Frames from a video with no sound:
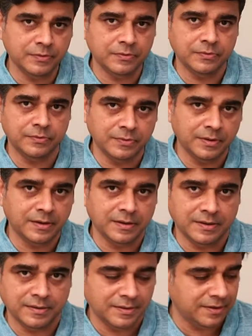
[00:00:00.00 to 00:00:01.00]
it to
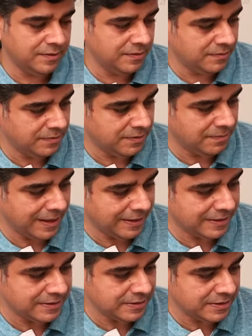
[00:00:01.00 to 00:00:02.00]
uh, you know the
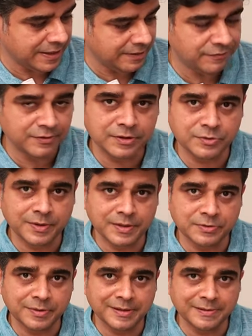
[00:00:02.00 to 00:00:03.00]
Magna Strat for this one
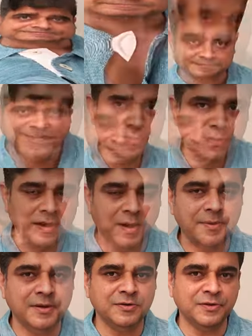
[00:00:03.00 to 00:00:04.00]
as well
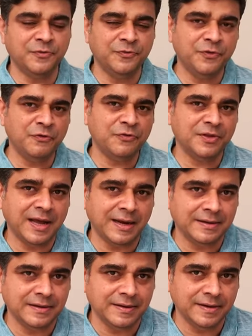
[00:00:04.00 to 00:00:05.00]
coming to the fifth
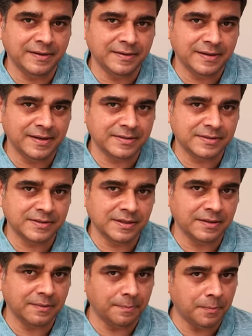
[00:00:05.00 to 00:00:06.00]
category it's
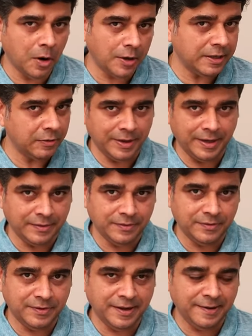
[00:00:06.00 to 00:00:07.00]
the body weight
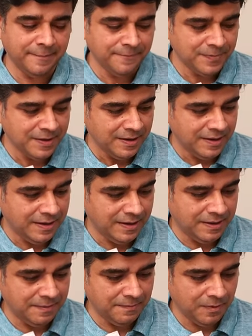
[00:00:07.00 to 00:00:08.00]
okay
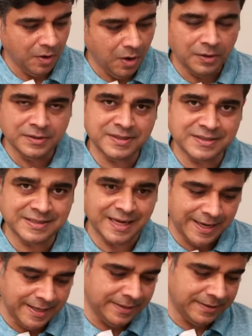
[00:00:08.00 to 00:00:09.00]
um, on the
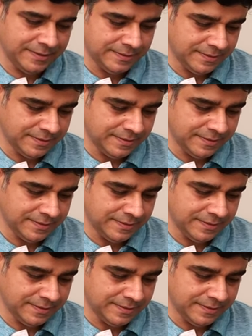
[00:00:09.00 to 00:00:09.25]
site